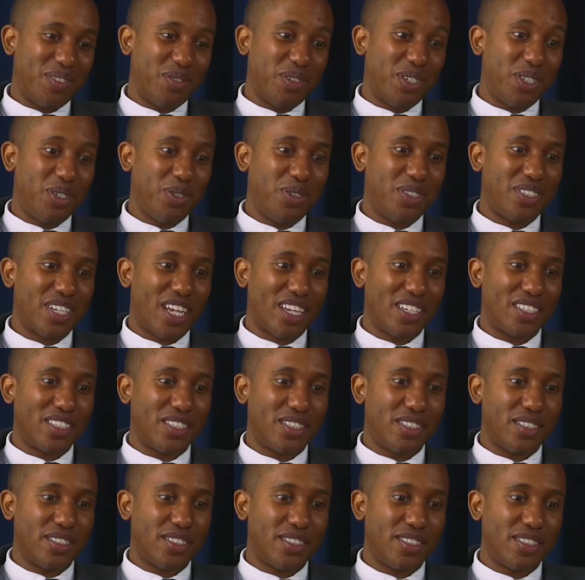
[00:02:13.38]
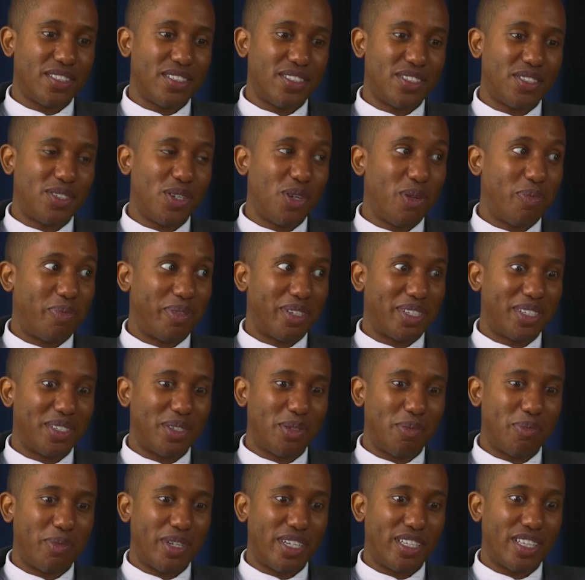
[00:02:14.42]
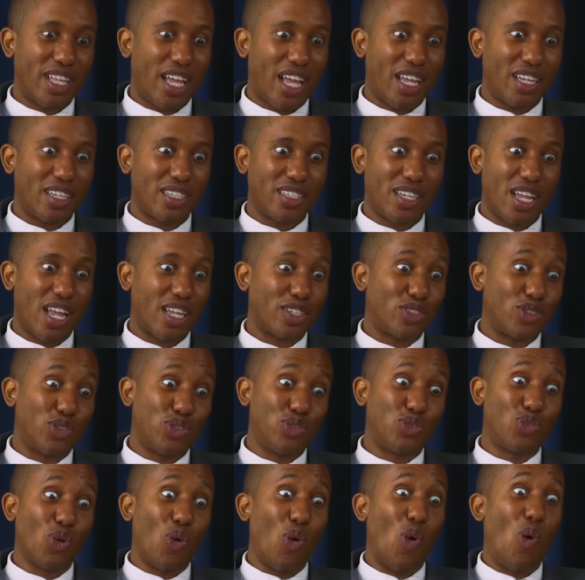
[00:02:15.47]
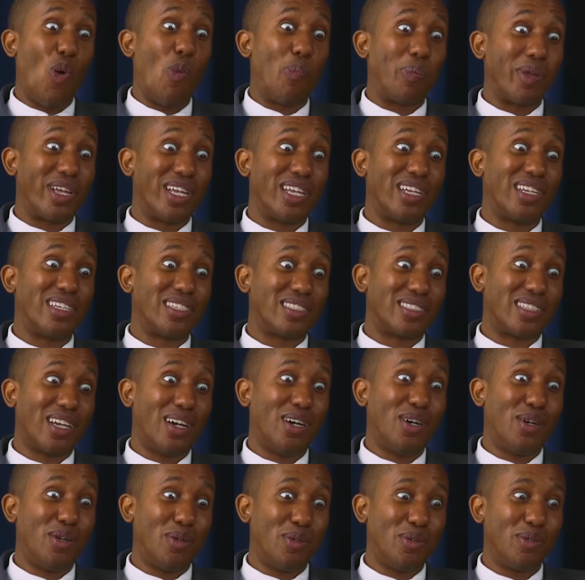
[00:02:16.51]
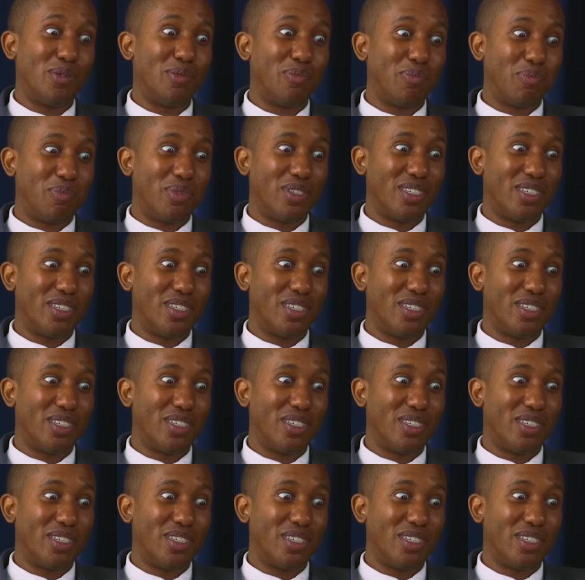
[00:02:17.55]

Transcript: When you say stupid, you mean like, that's stupid, dope.